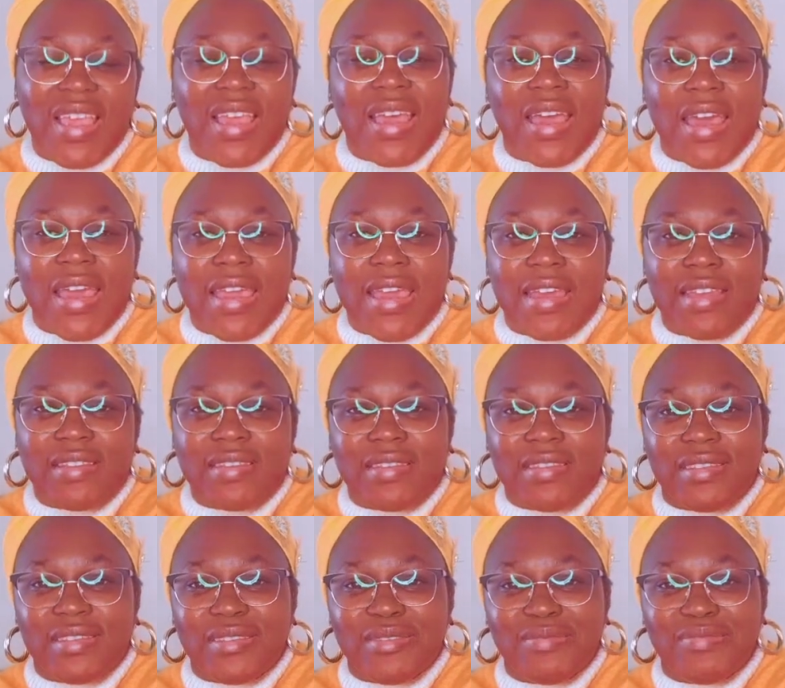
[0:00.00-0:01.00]
I had
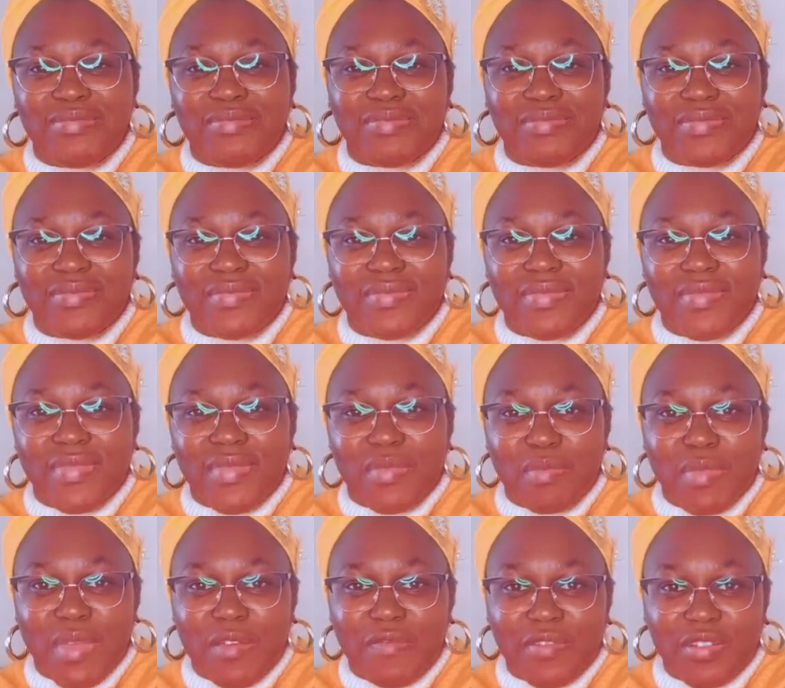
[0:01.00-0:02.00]

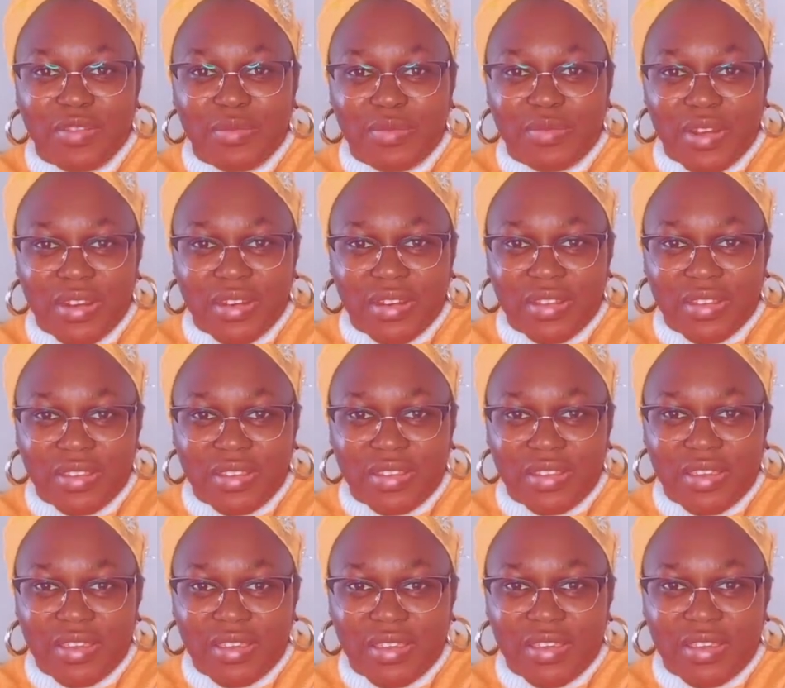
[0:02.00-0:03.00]
my first pregnancy
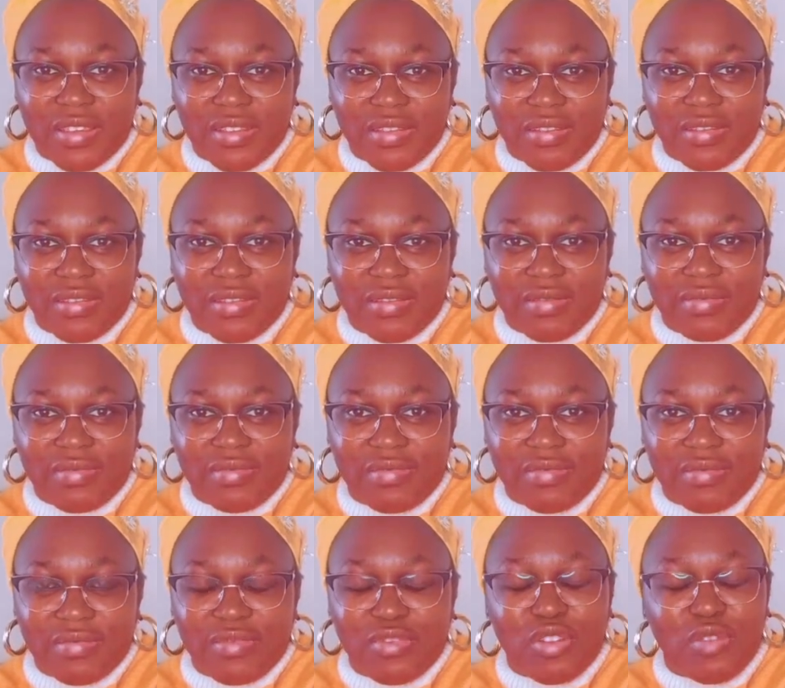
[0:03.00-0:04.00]
again.
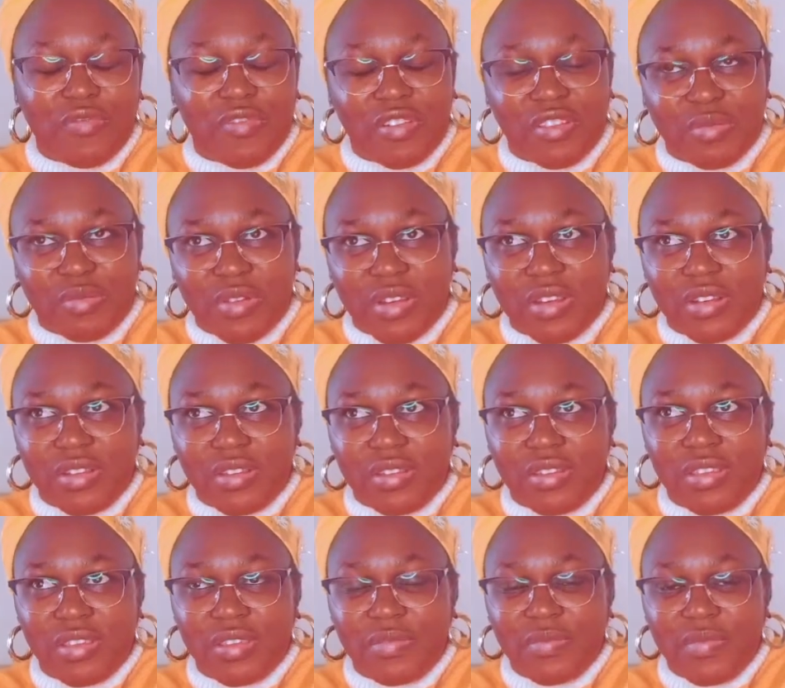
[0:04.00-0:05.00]
Not first
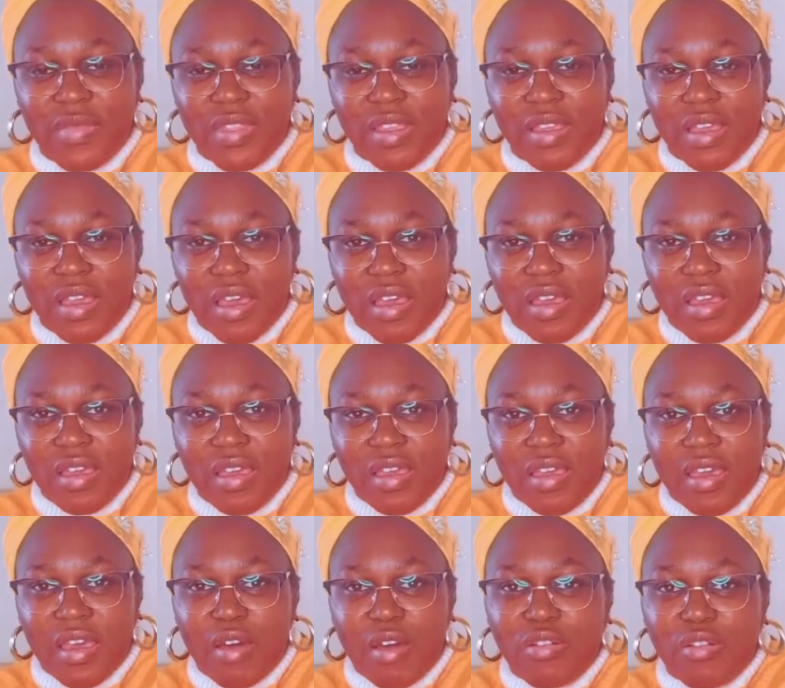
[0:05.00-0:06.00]
pregnancy.
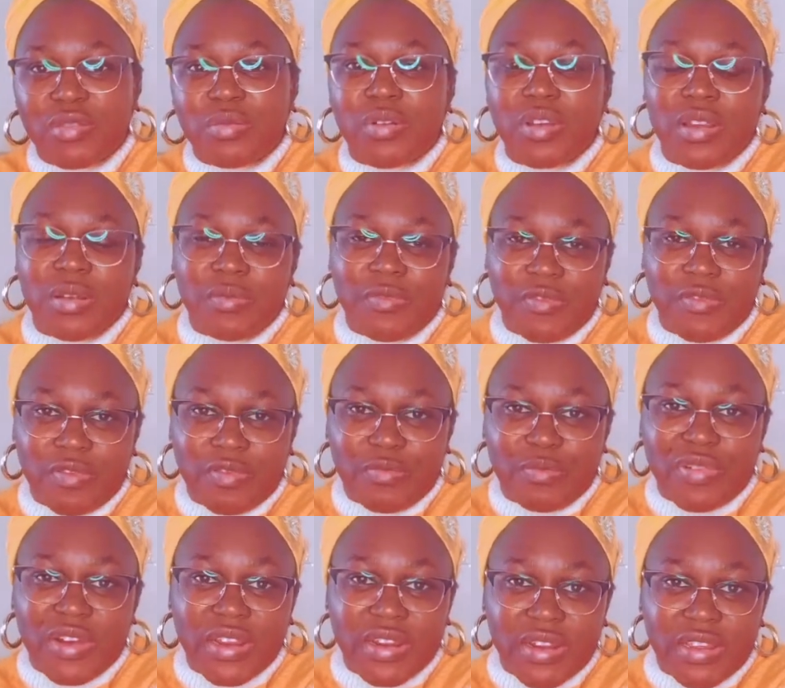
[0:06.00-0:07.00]
I was
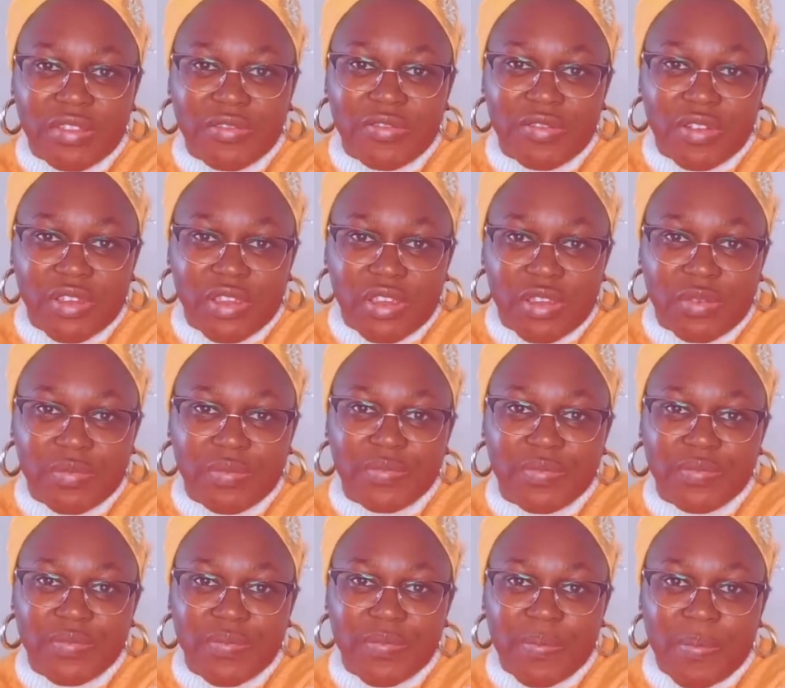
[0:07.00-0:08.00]
pregnant for him.
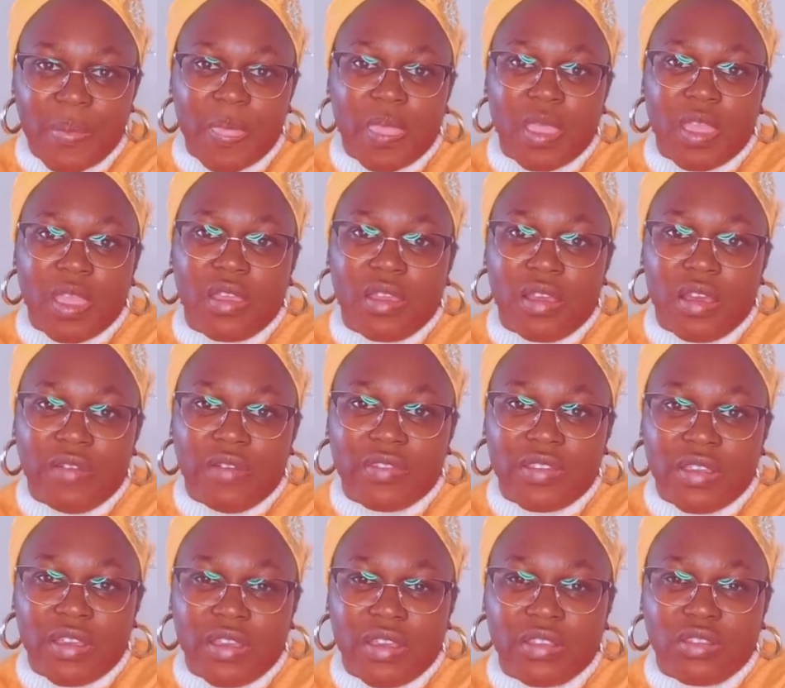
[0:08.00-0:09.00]

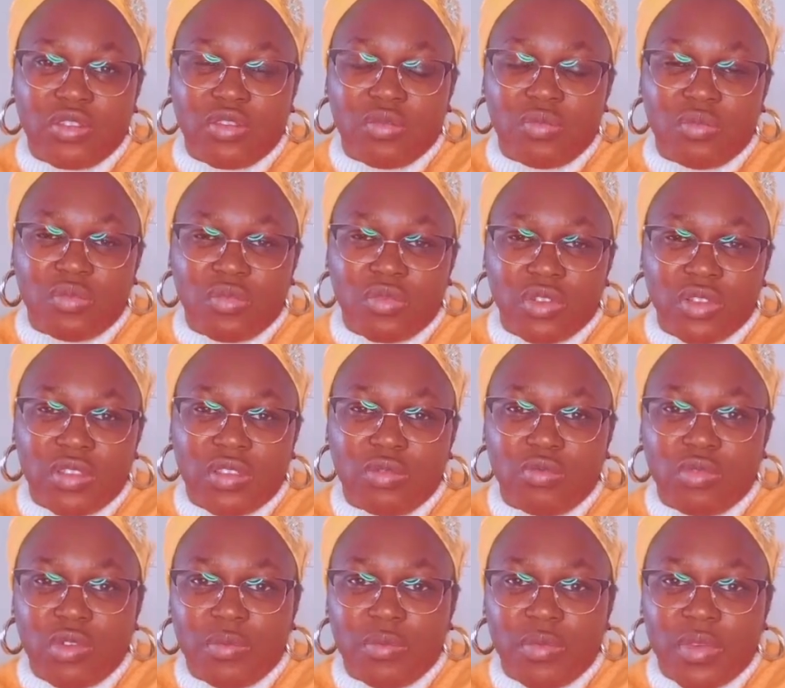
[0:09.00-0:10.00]
After some months
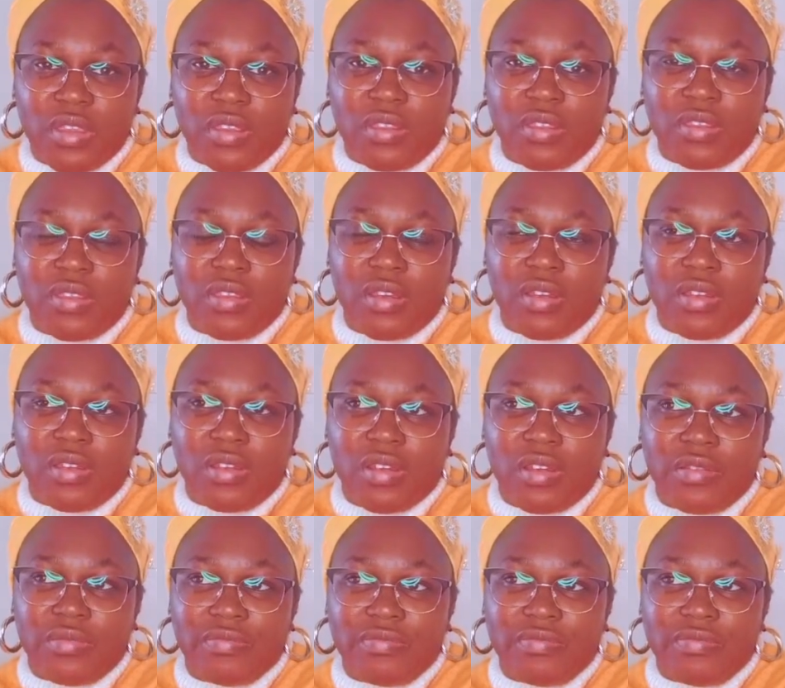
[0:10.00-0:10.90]
we met, and